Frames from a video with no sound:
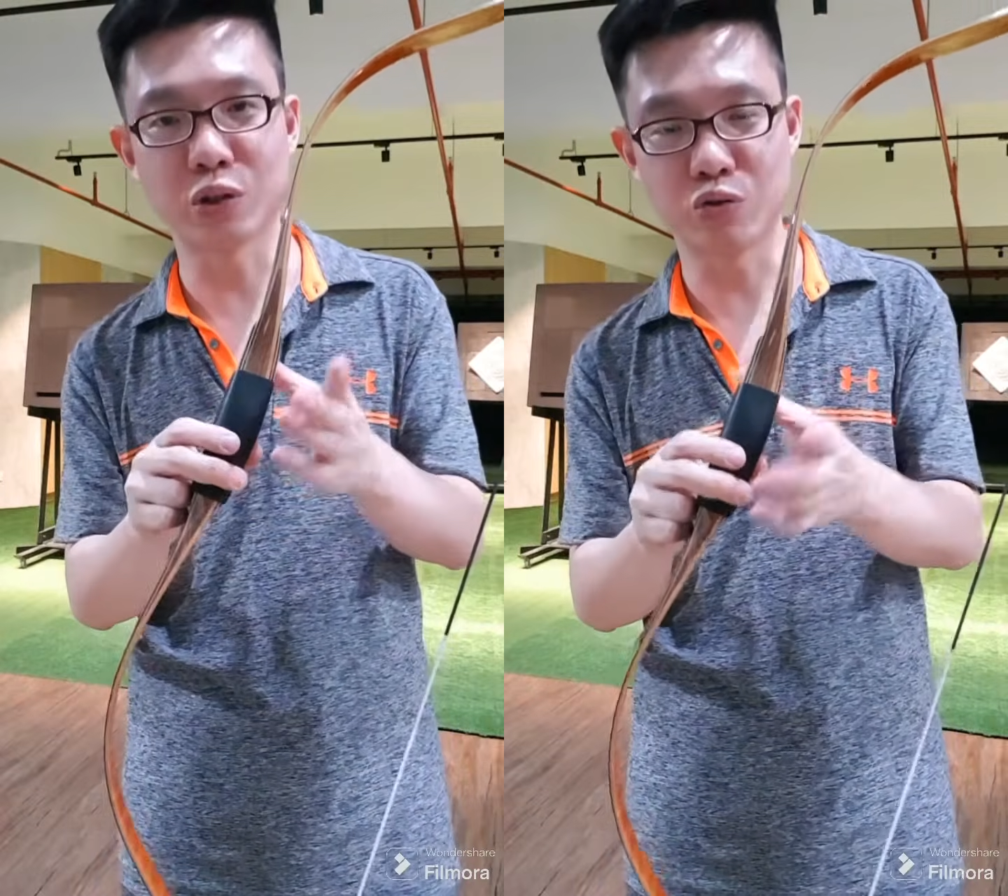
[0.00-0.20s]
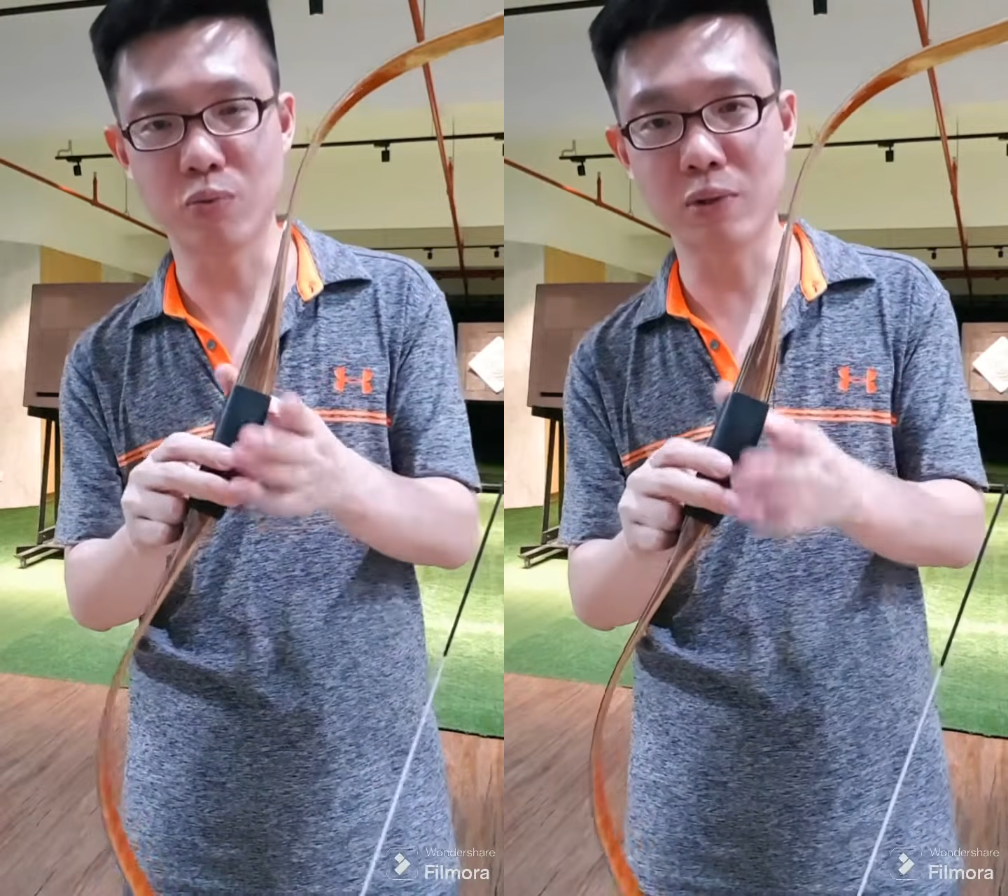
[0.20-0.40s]

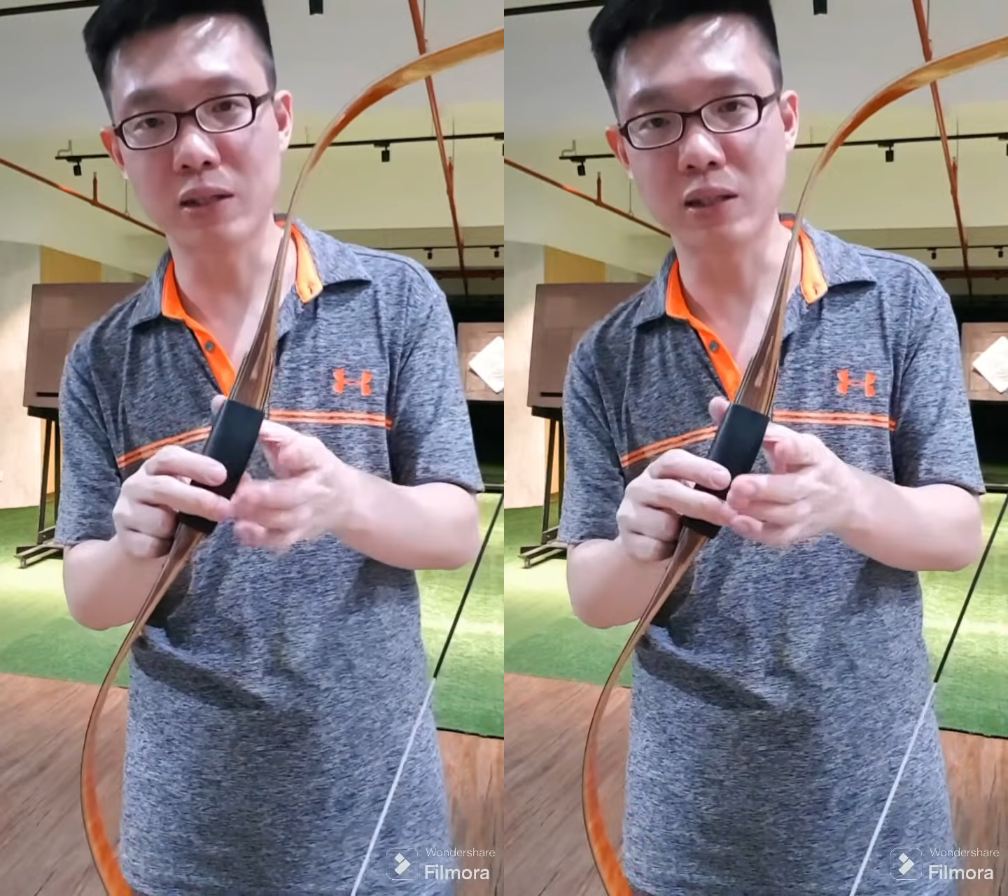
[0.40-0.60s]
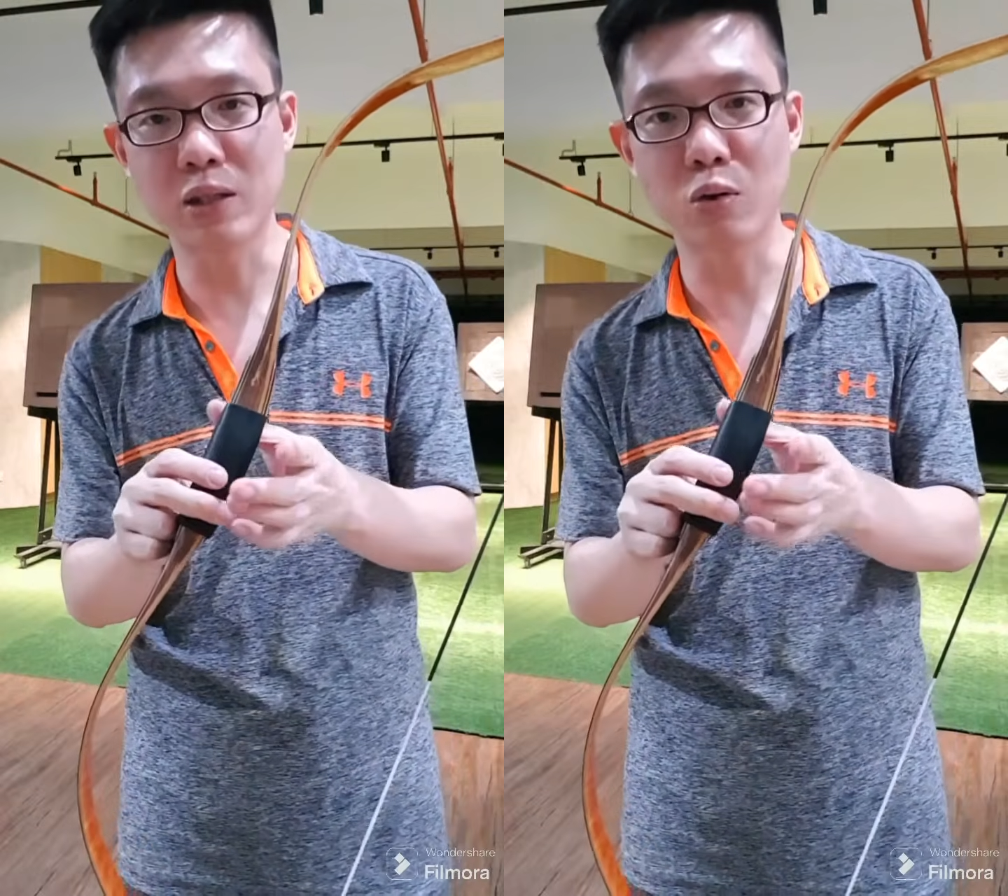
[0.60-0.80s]
durability